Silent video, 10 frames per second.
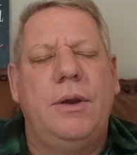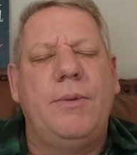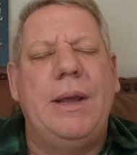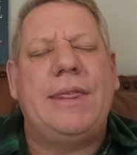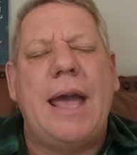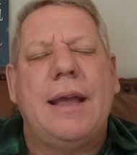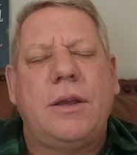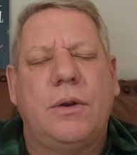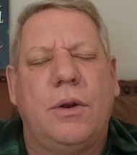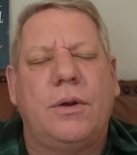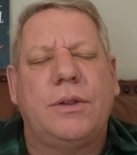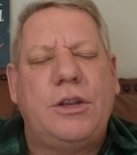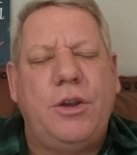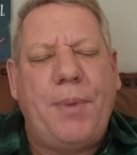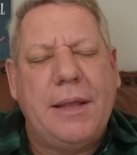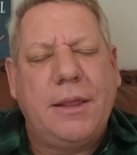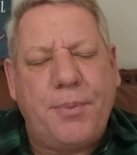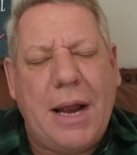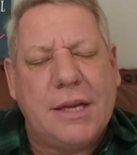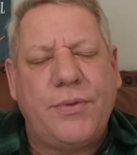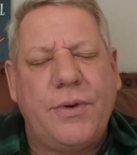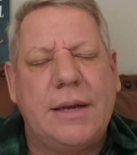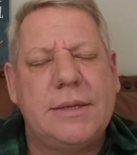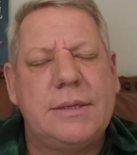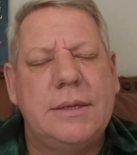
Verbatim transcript: and we thank you, Lord, that you paid the price for us.